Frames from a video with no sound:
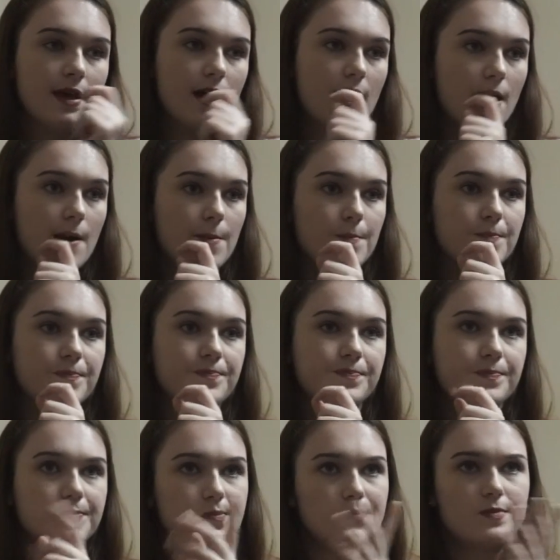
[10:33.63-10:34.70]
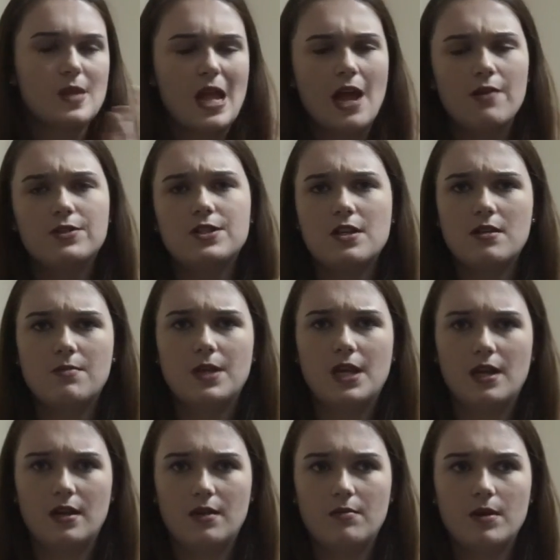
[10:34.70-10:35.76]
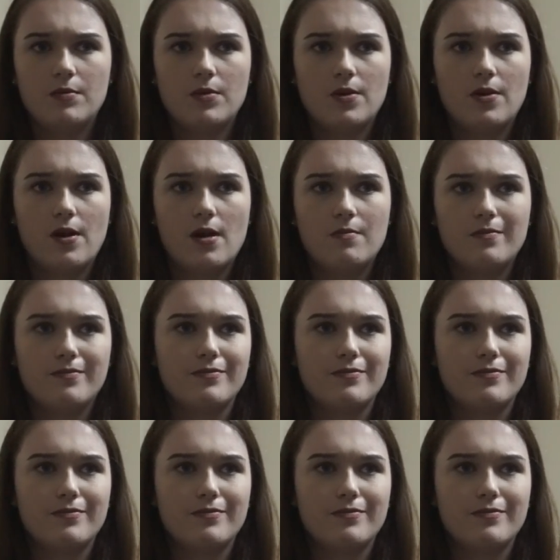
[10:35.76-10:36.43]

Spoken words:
I would say in the beginning of my program,